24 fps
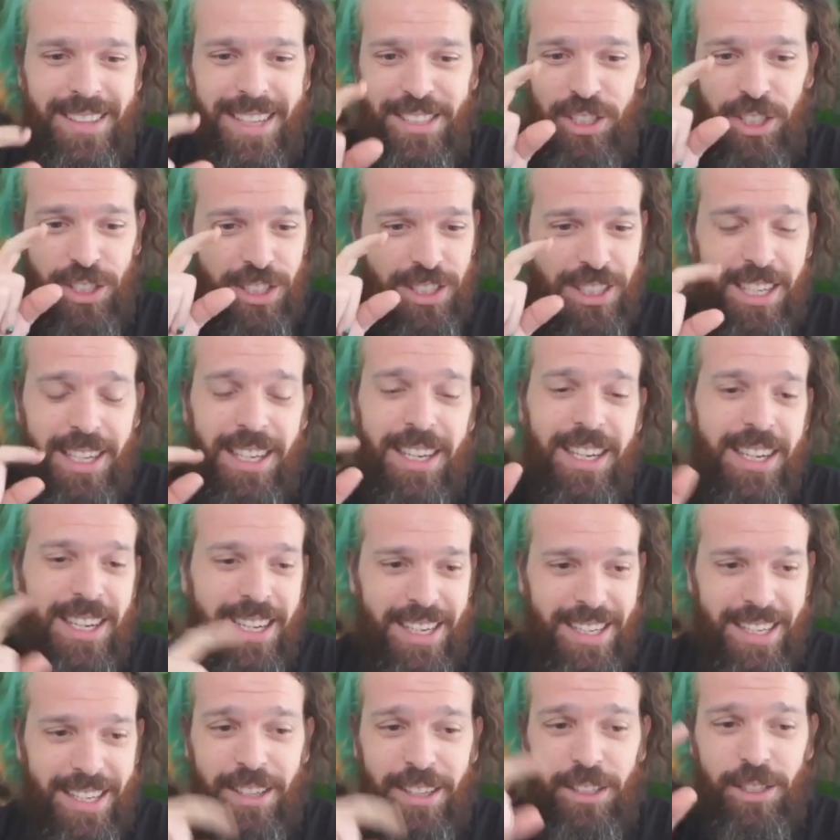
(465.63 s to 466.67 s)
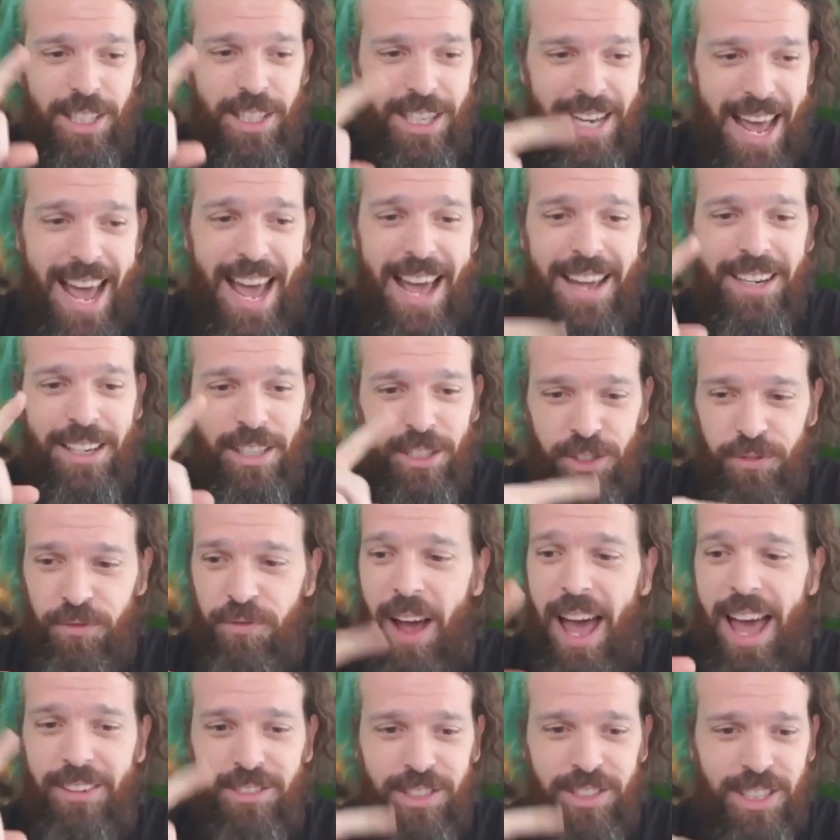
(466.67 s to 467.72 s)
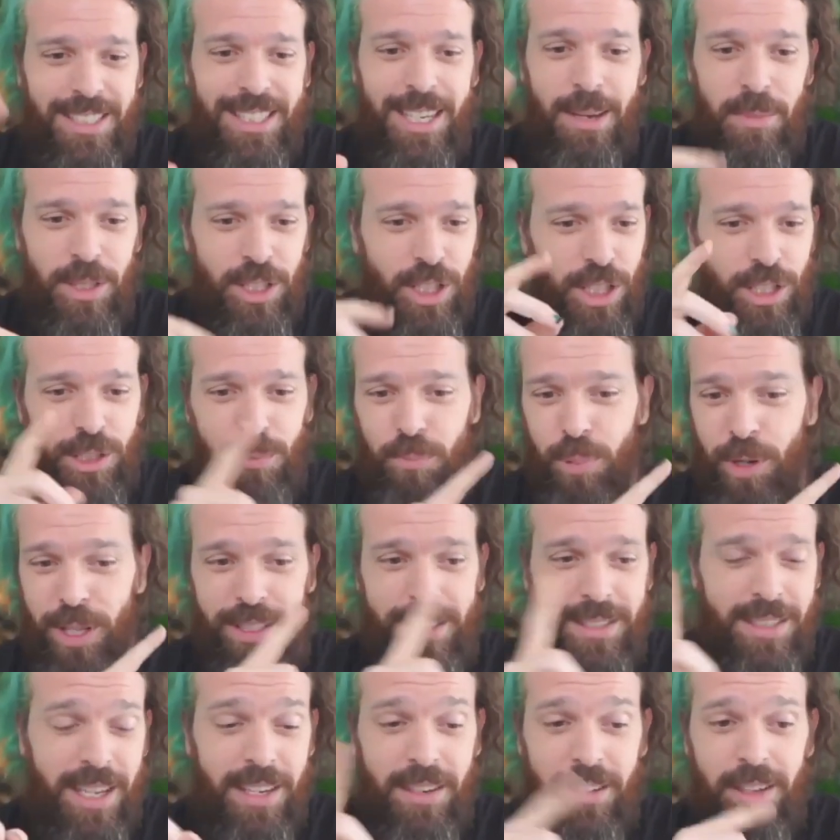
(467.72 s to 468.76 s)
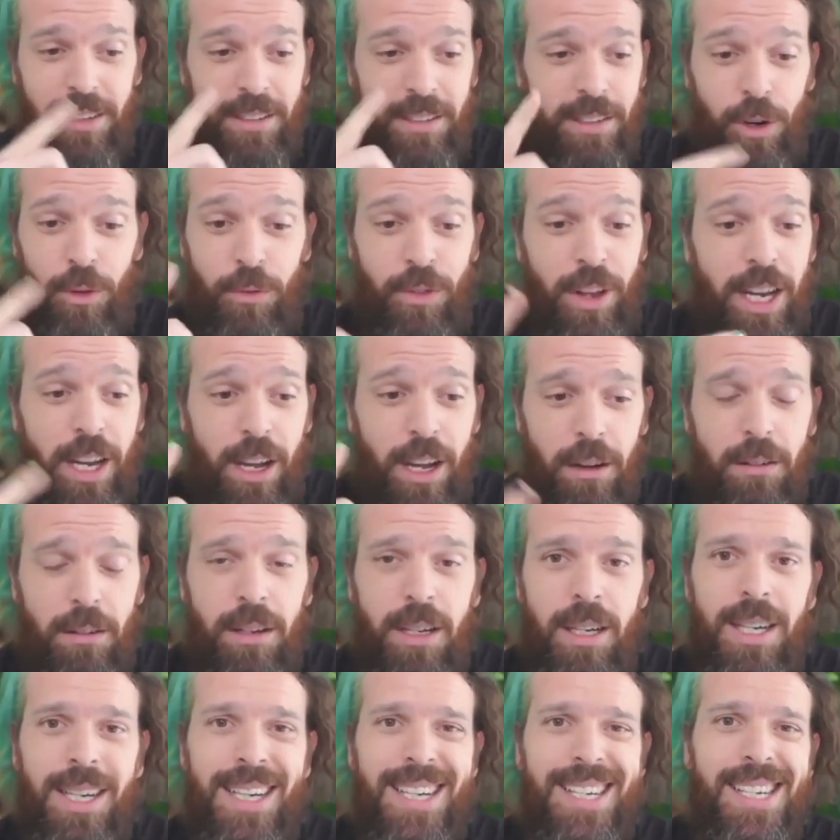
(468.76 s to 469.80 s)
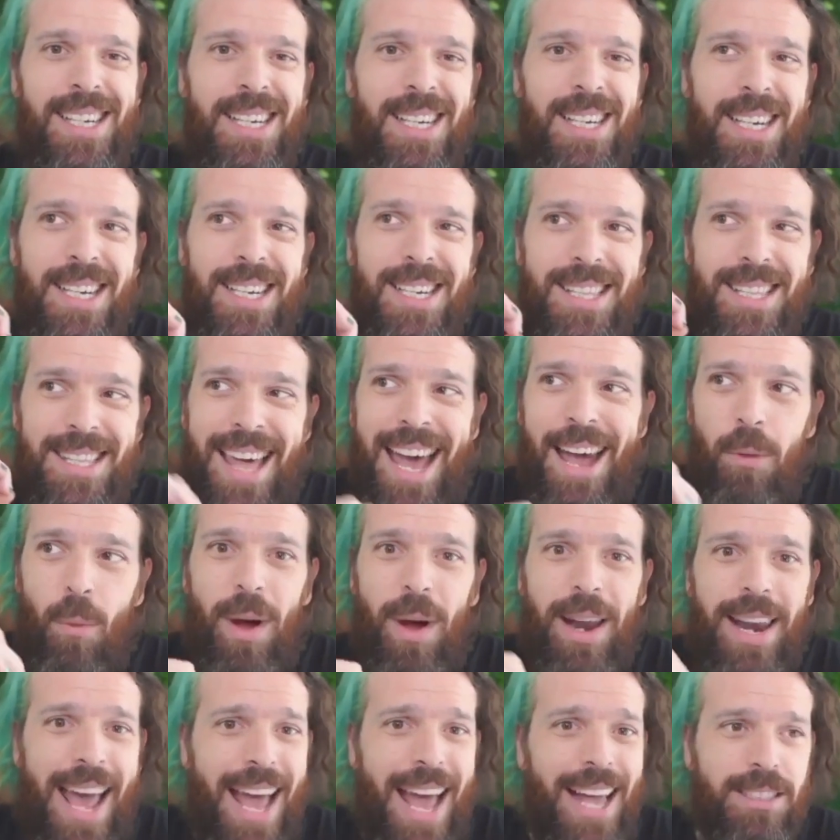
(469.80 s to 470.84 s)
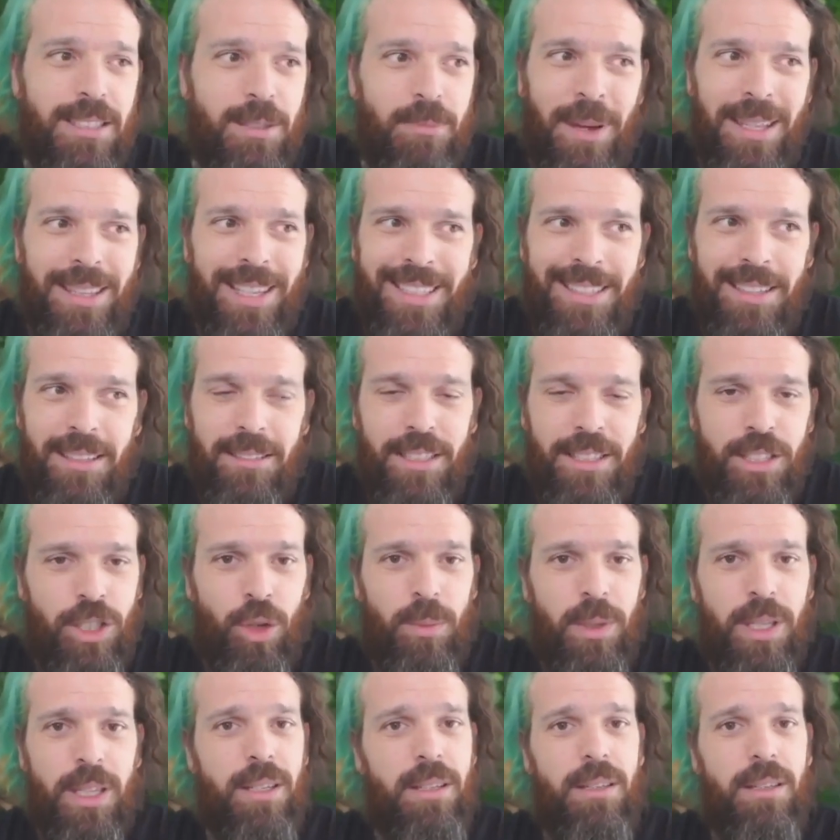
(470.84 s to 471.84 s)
Like just here's an ad, here's 5, 6 images, put it in a little video. That one ad spent like nearly $2